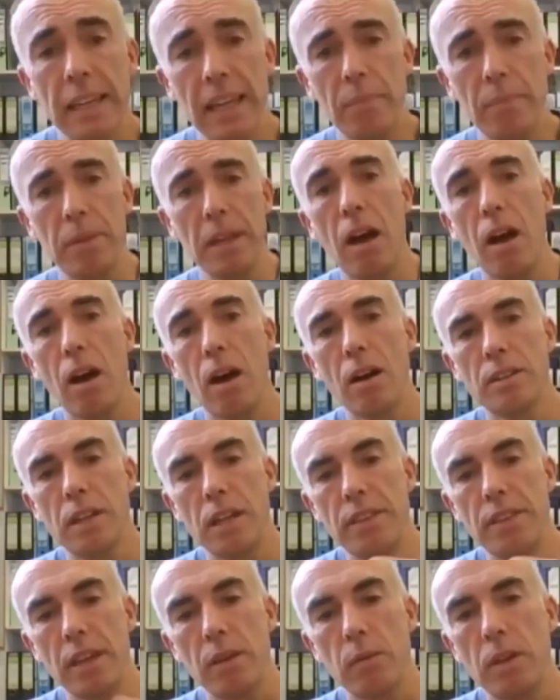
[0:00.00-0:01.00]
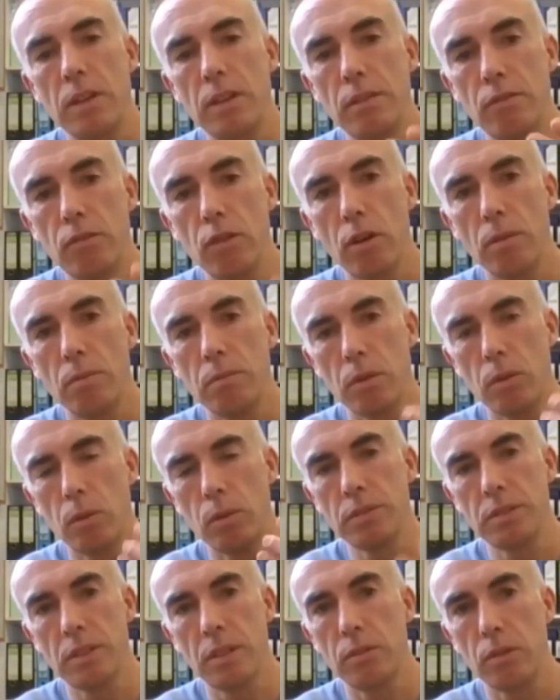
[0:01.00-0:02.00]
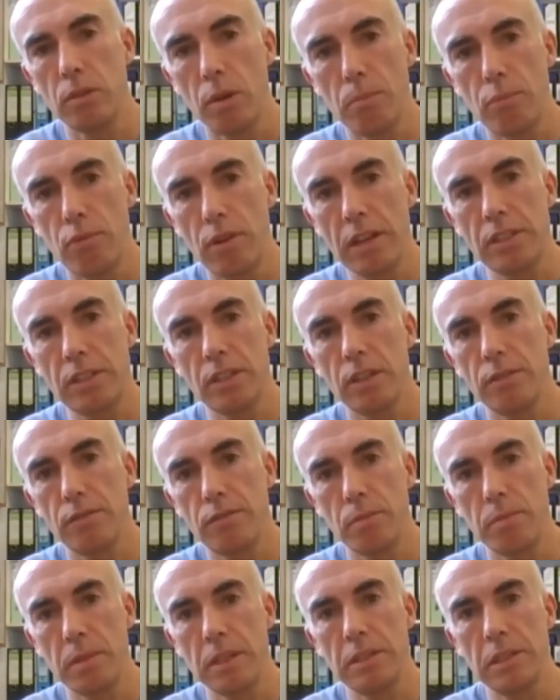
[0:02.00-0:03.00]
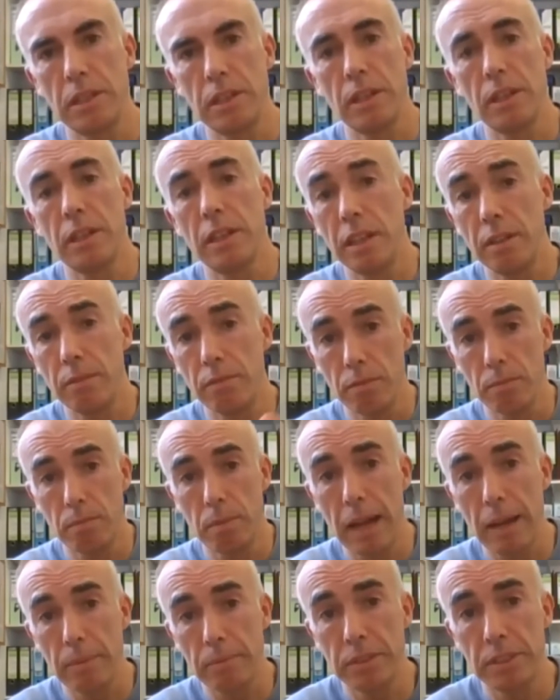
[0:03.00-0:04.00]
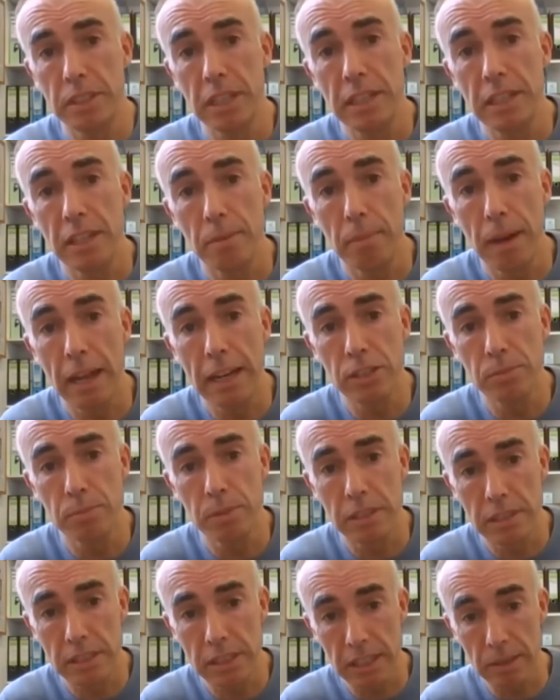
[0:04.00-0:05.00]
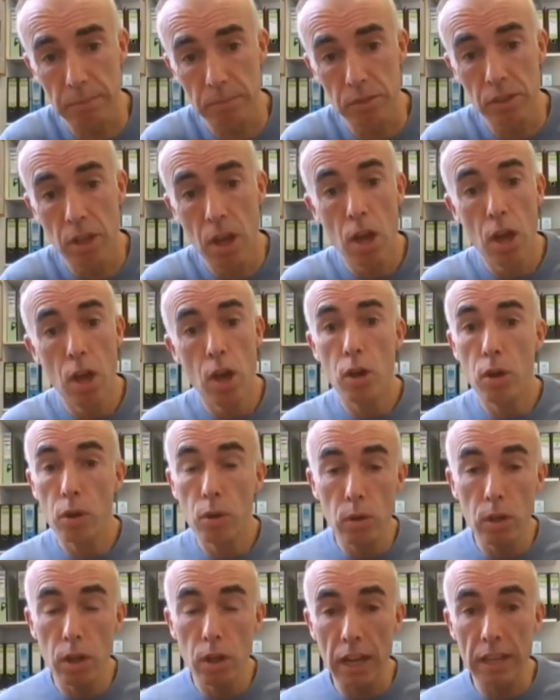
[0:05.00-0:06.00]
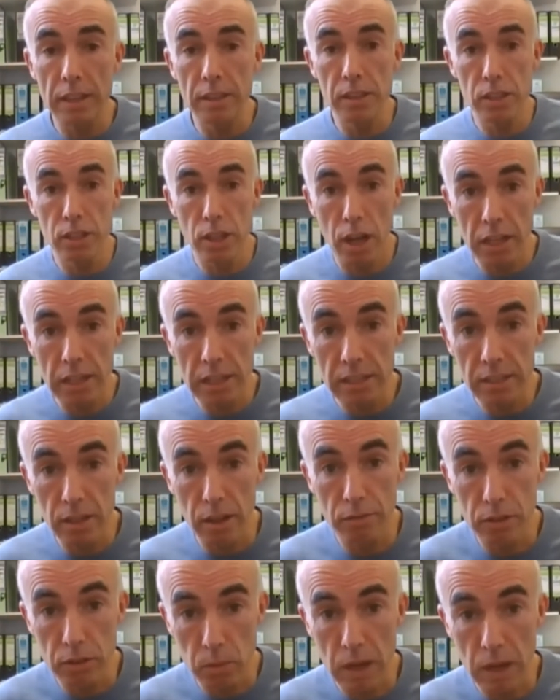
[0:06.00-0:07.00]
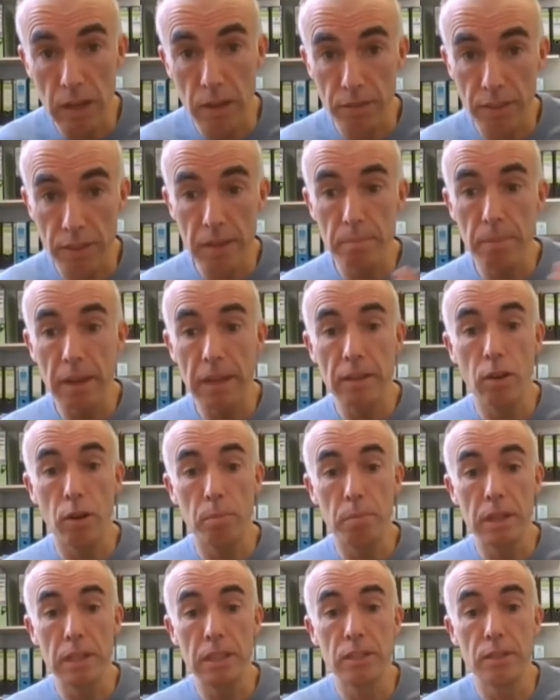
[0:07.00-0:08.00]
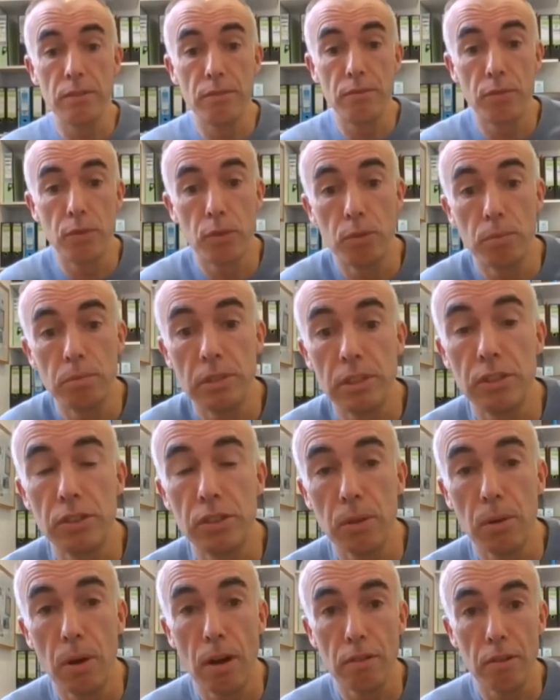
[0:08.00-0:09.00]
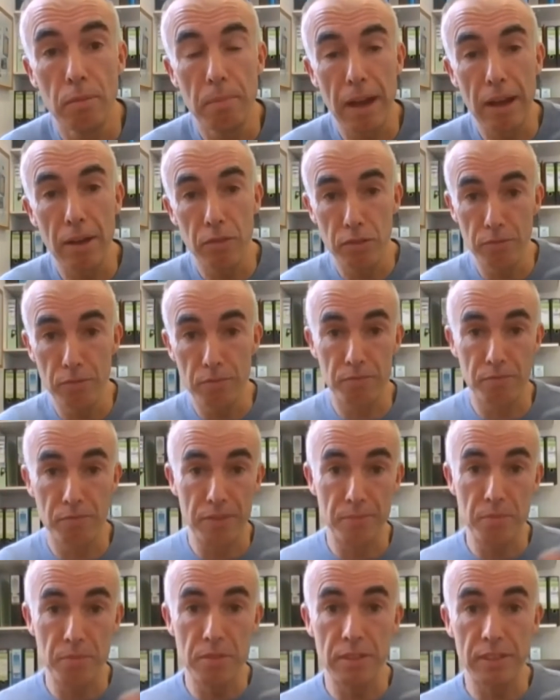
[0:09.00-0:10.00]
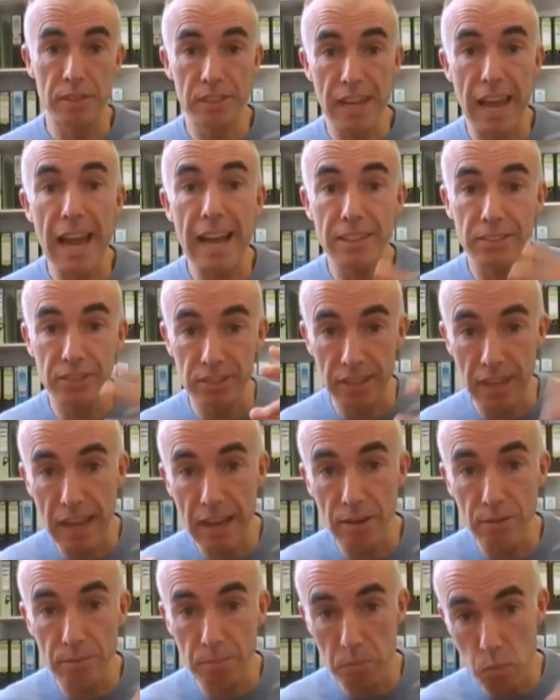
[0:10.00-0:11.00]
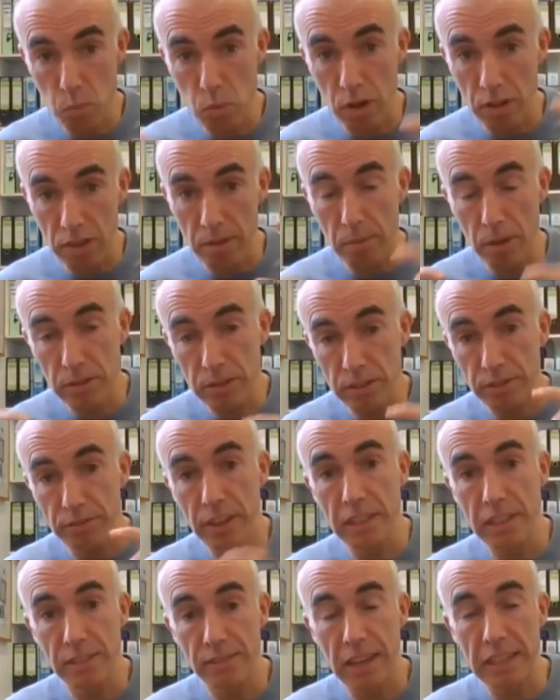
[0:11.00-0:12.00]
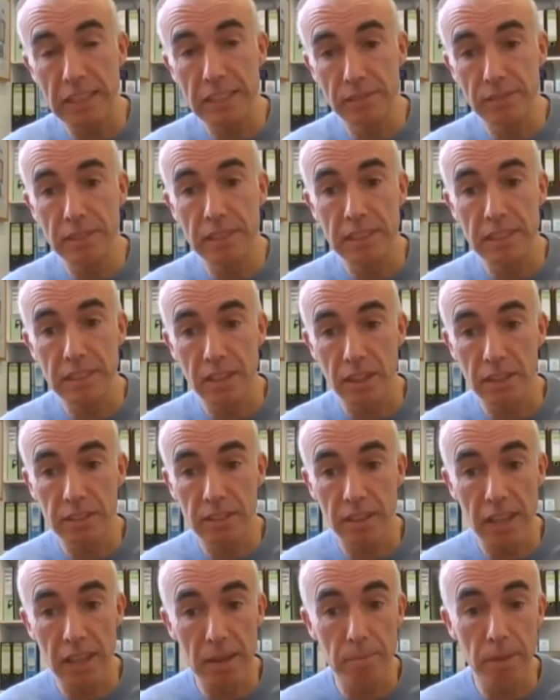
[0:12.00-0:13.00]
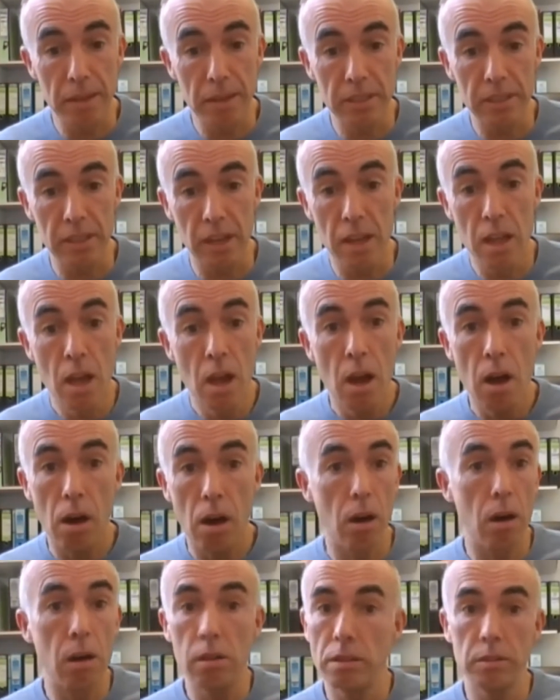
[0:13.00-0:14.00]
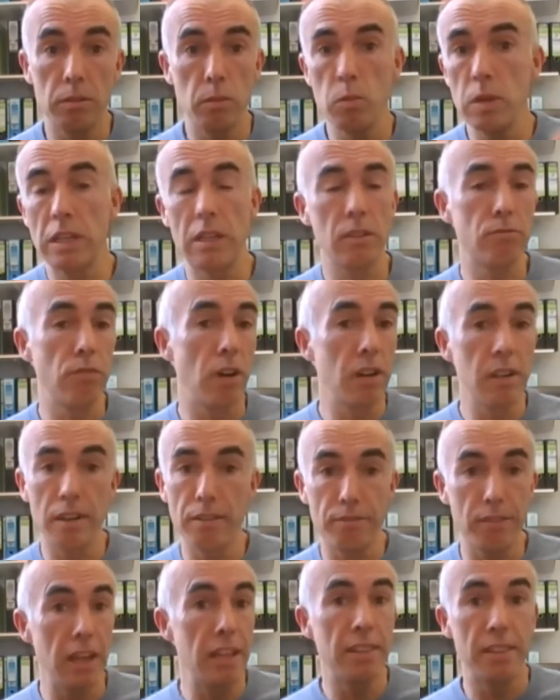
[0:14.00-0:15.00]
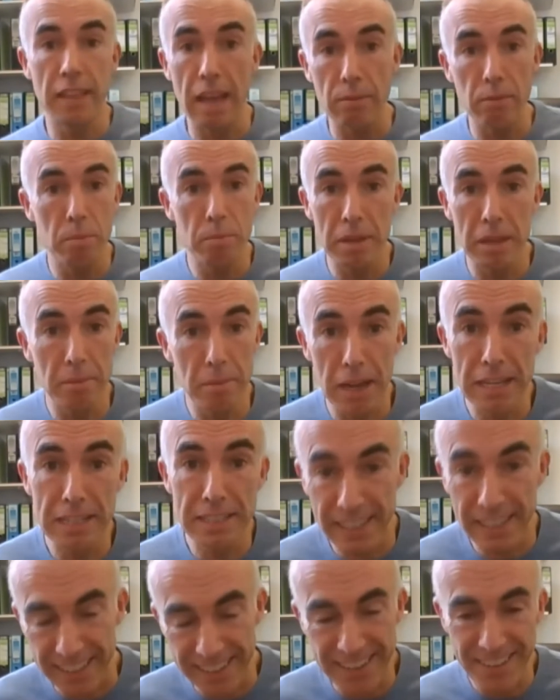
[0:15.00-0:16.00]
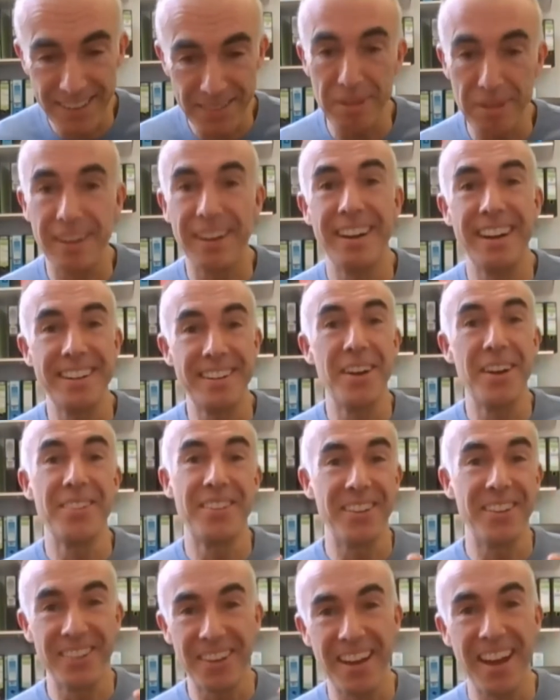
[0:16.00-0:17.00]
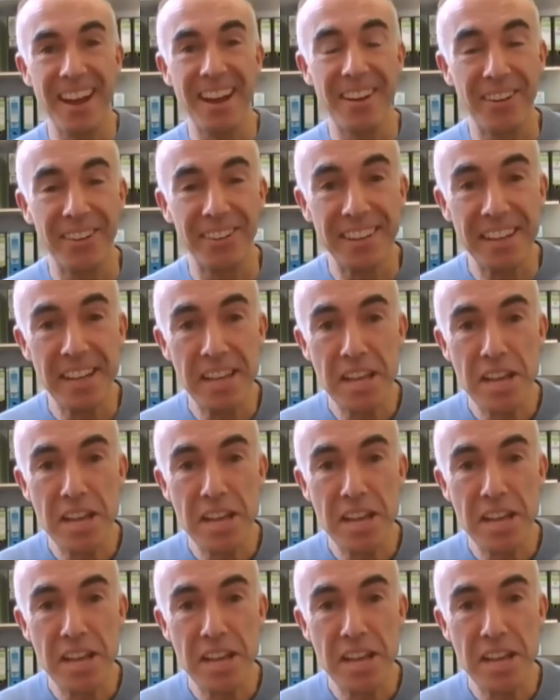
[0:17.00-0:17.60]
can be hard, I think, when you've also got pressure from internally, from perhaps senior management teams who like the shiny stuff as well. They may not be as informed as you are about the stats and what the most effective activities are. So they may be going, oh, we could run an event, that would be amazing. Well, no, hang on.